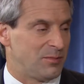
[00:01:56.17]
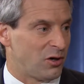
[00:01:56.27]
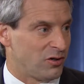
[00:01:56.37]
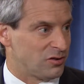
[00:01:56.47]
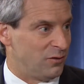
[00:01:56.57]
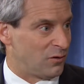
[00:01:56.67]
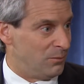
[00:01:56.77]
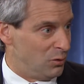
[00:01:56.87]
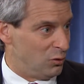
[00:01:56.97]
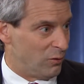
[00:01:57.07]
but also for
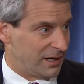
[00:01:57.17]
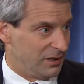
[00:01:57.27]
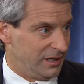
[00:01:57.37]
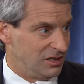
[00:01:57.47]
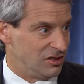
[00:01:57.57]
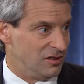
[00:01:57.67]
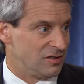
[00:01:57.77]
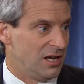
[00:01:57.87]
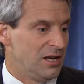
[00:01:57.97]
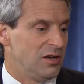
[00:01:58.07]
mood regulations.